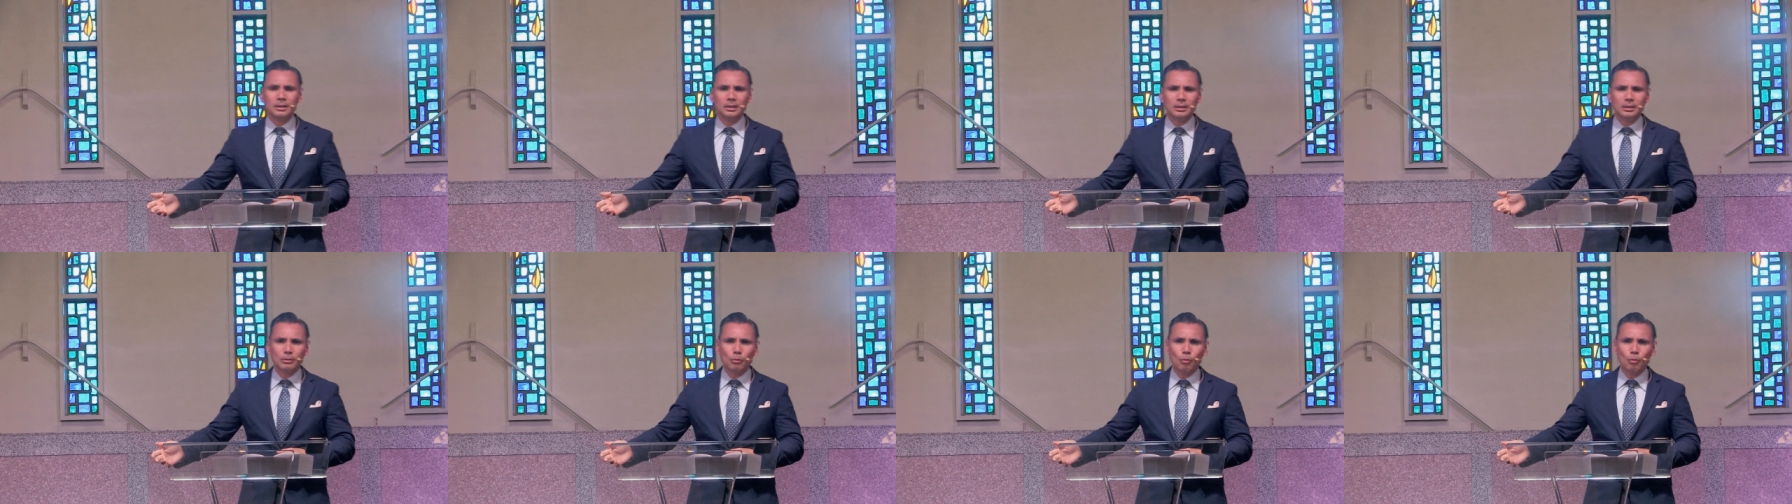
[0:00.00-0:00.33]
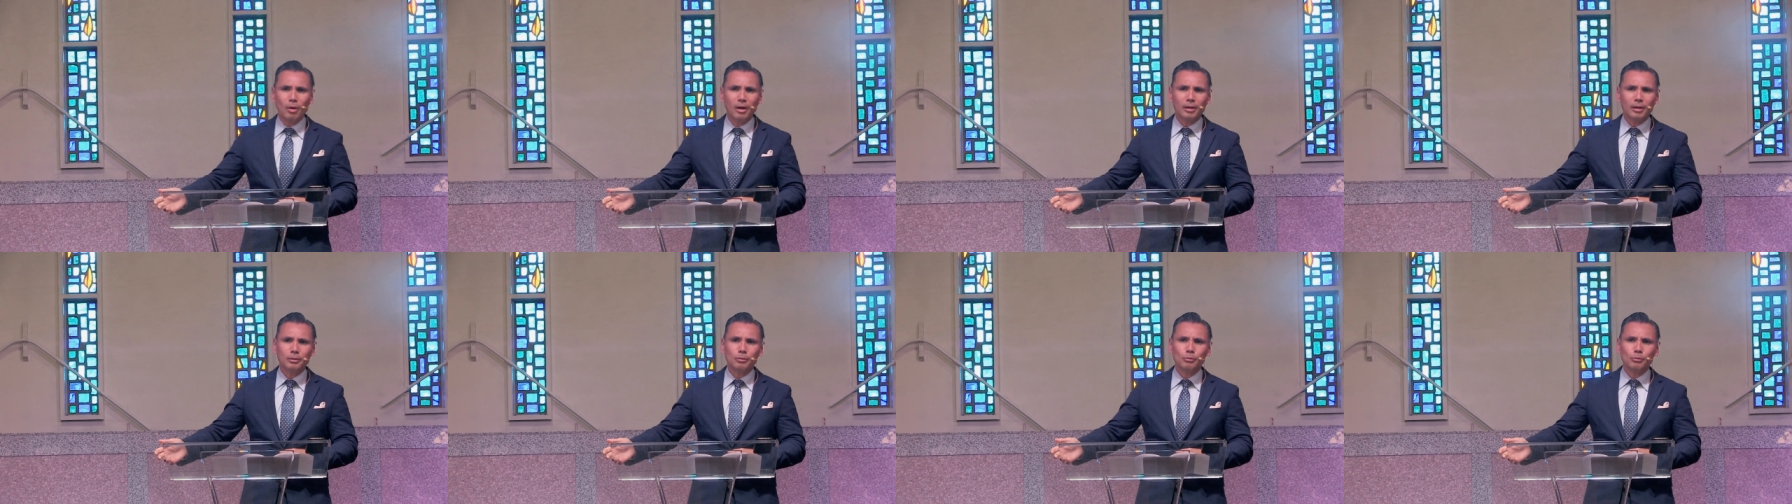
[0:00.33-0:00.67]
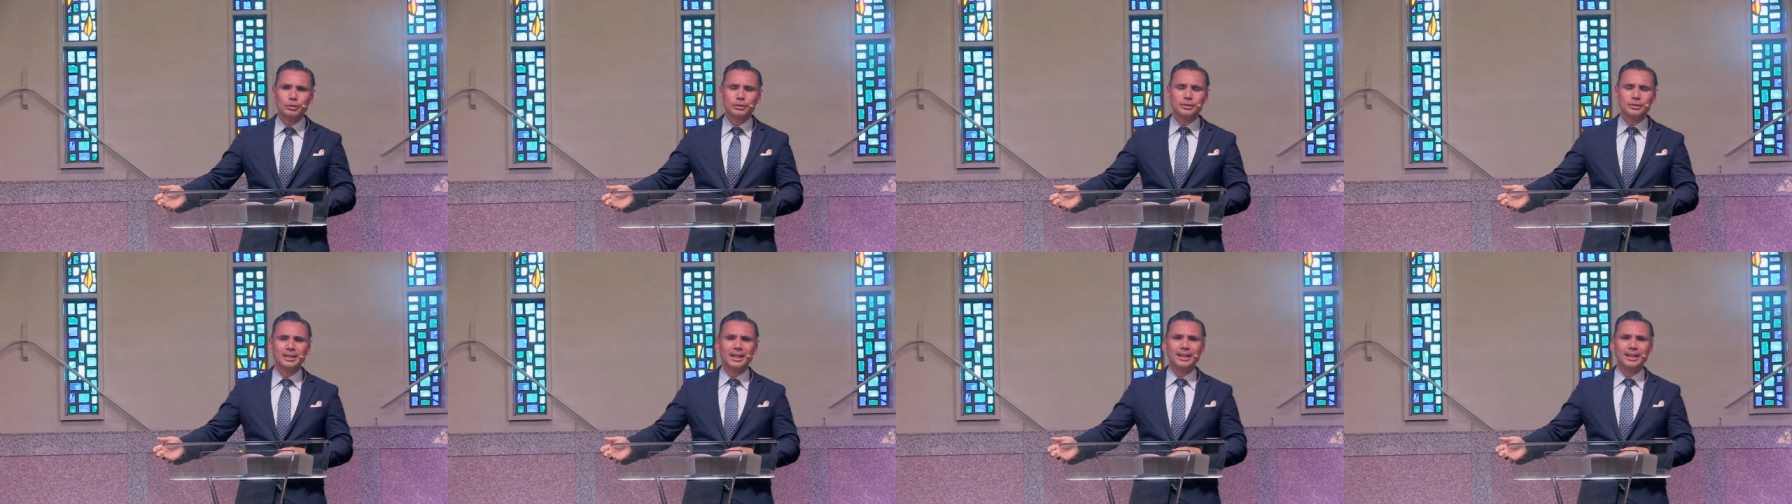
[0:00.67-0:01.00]
the water
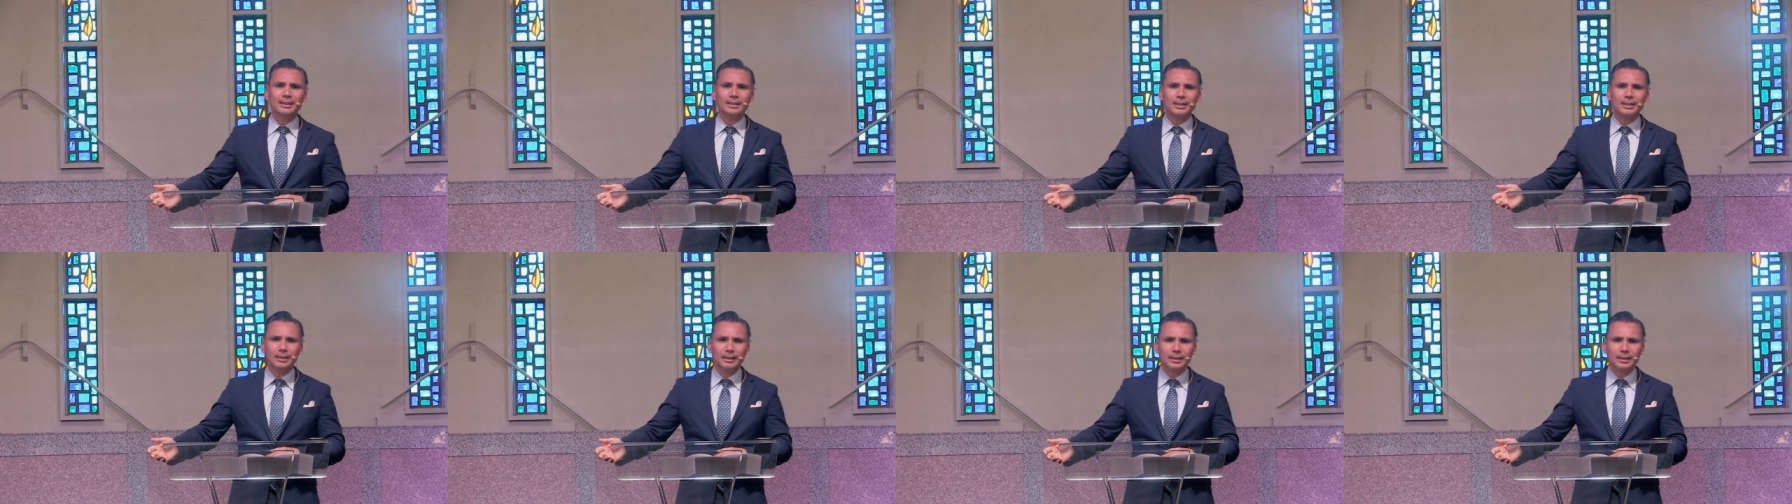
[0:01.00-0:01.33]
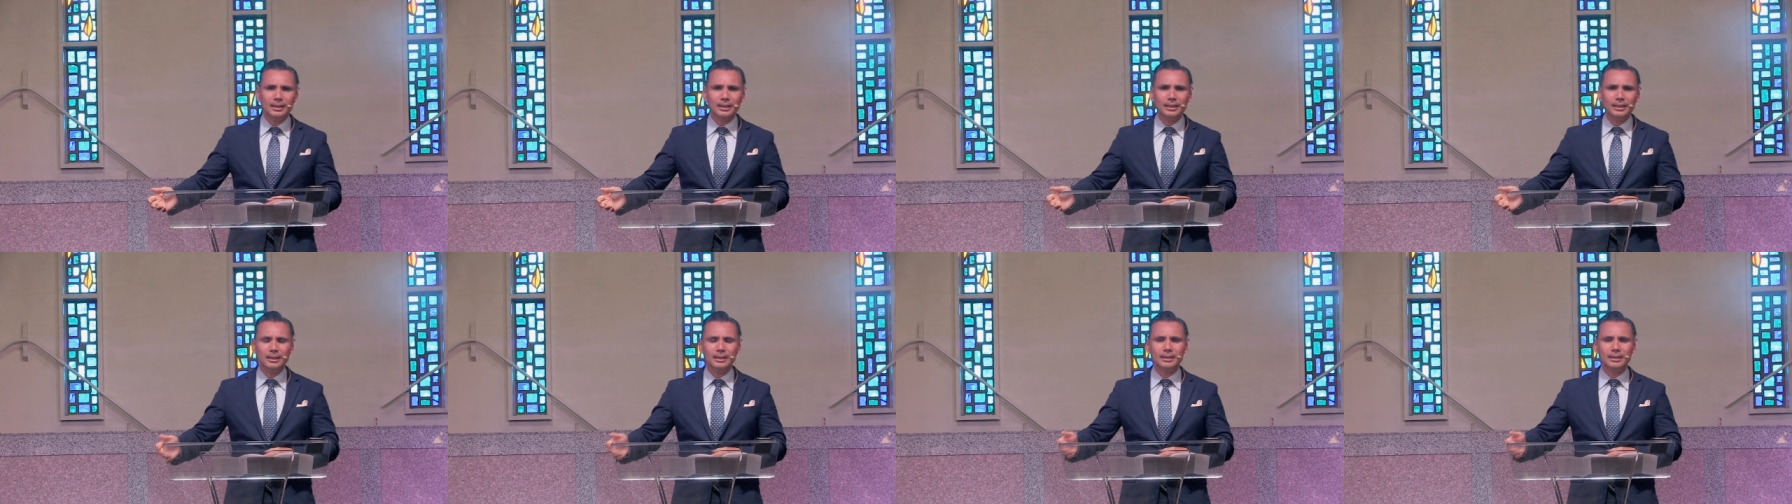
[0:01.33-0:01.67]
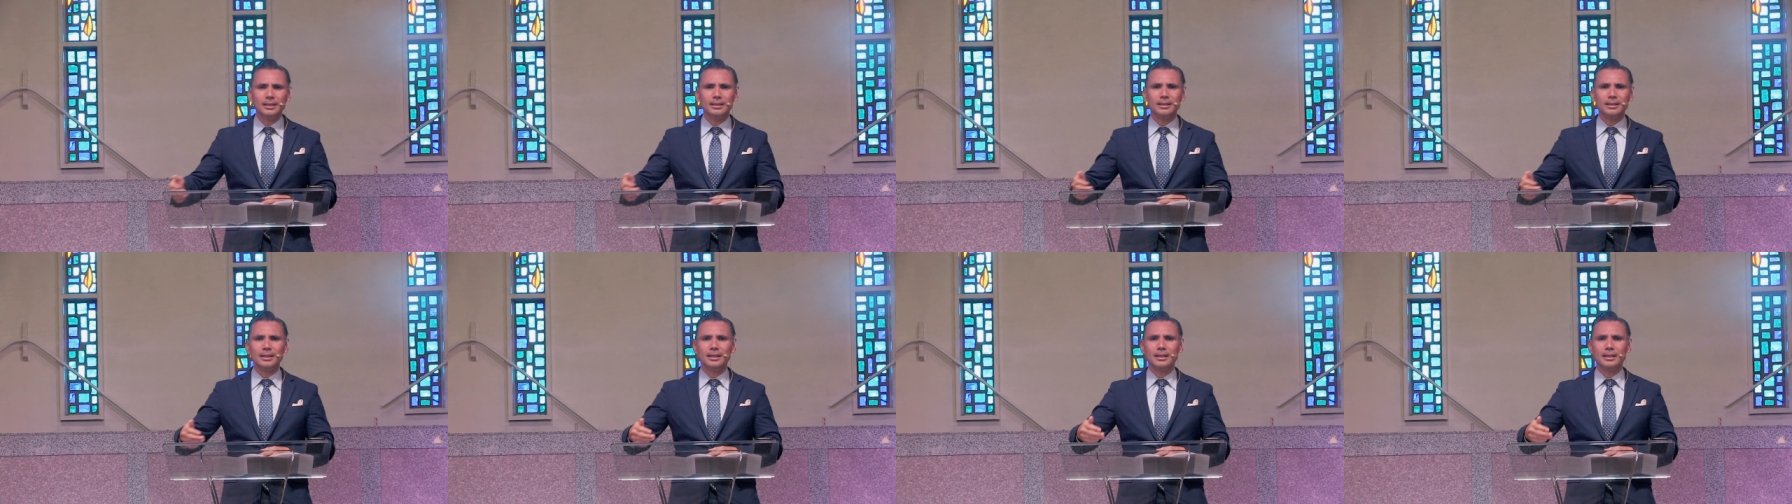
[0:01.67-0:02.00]
was not clean
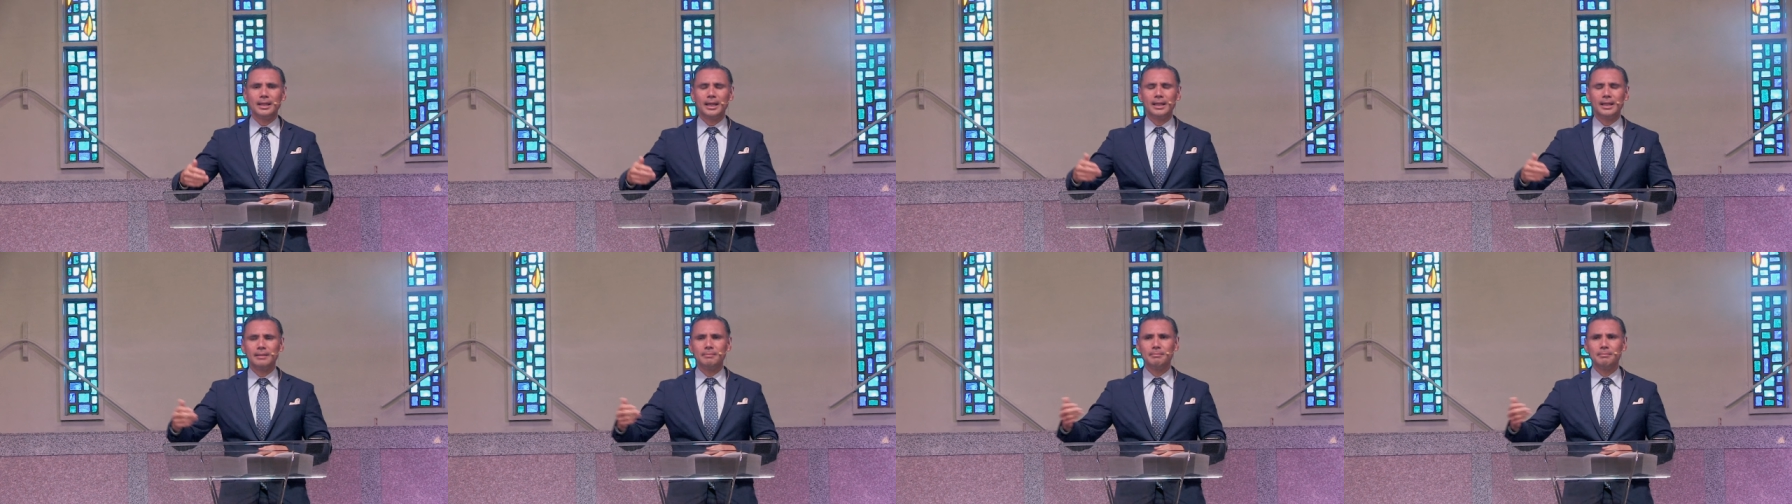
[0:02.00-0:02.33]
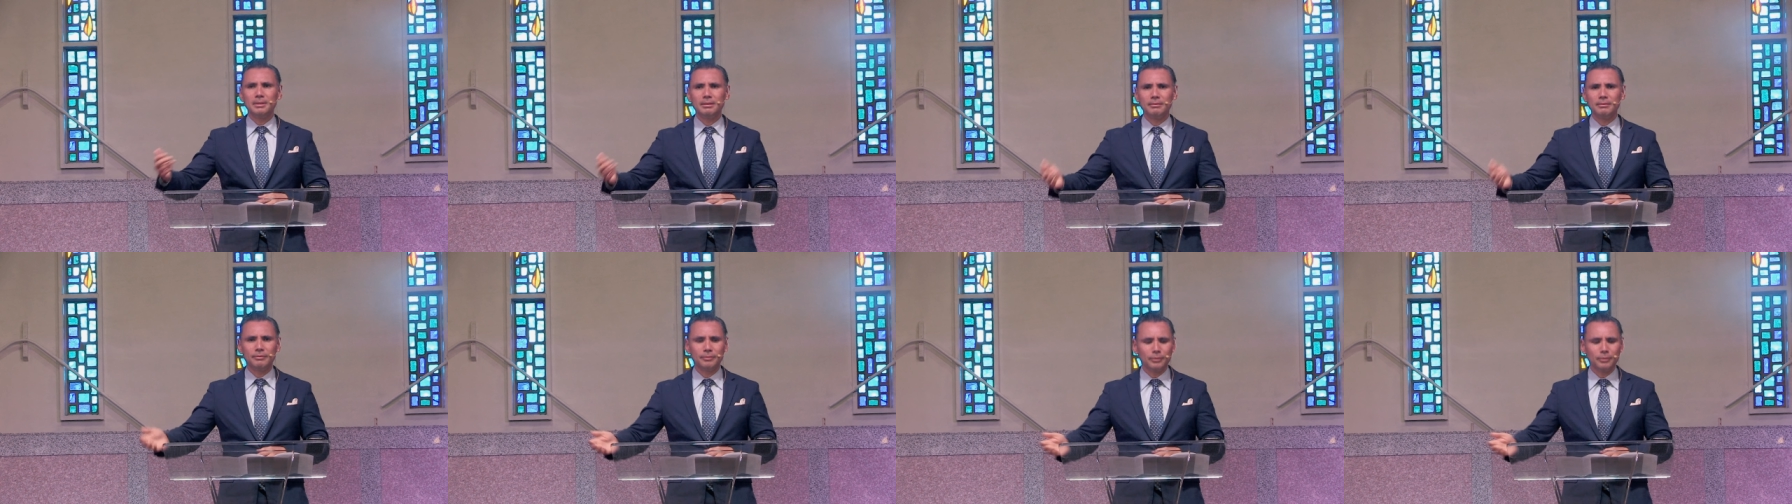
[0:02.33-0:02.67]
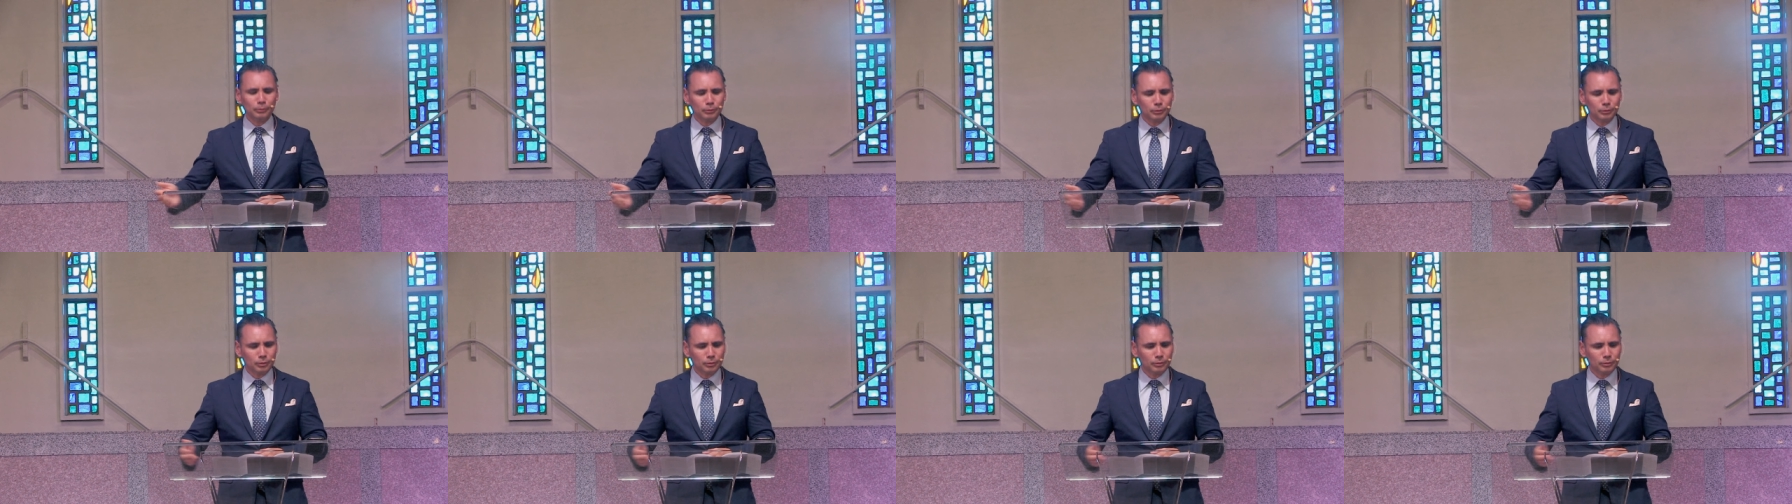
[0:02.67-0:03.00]
and it hadn't been
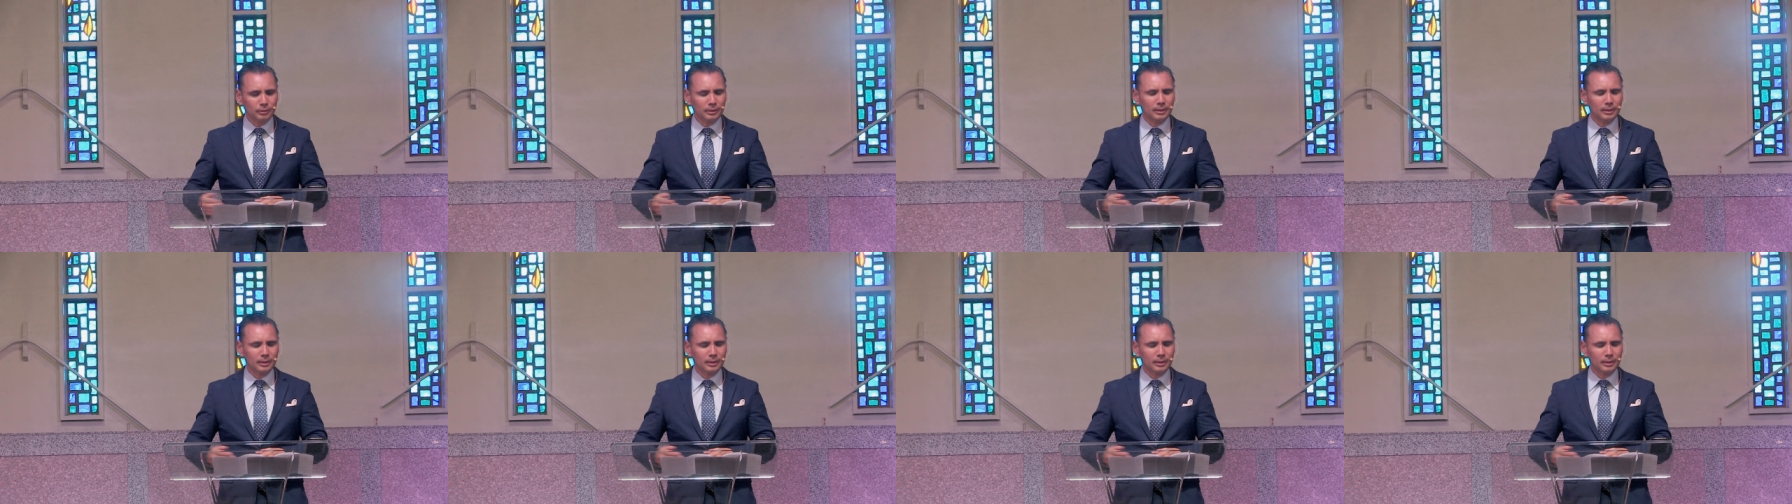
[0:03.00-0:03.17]
filtered.